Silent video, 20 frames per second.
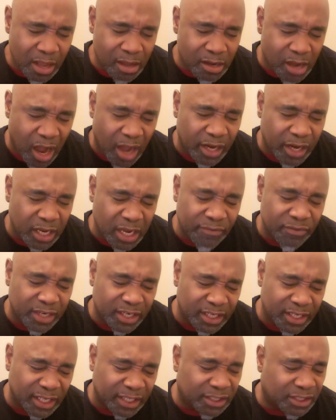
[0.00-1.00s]
God, even
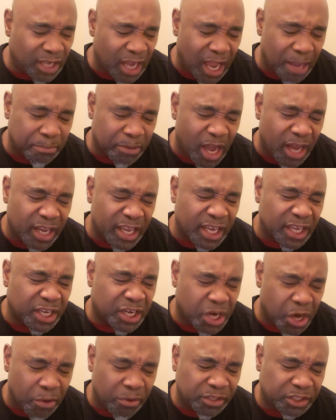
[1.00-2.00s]
in this time, God,
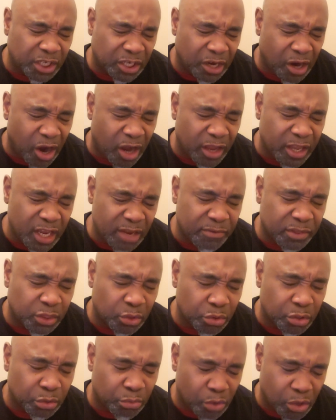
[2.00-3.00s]
encourage their heart even
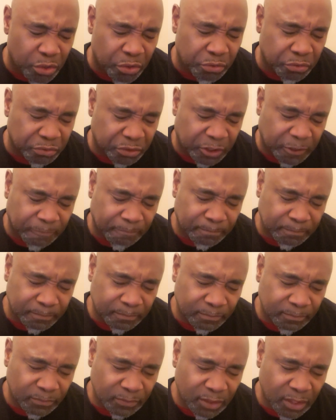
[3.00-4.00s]
through the words.
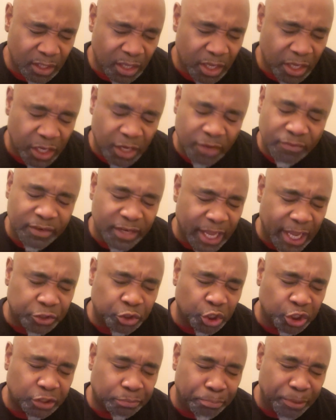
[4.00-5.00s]
Even as
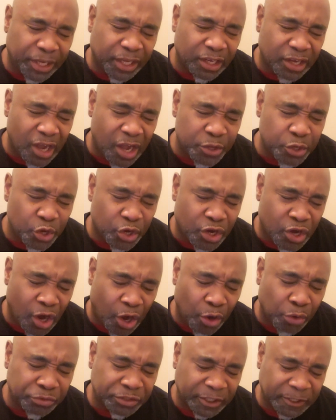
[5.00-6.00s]
you're speaking, God, you're
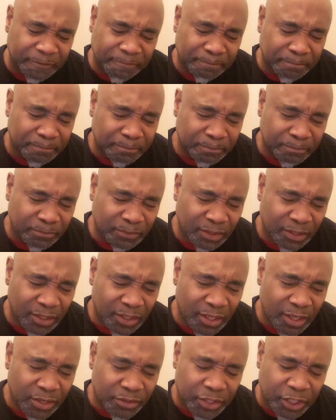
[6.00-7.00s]
causing
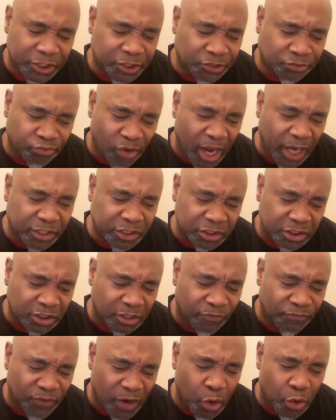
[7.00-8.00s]
distractions
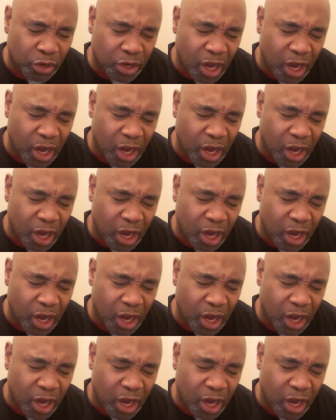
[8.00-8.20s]
to fall.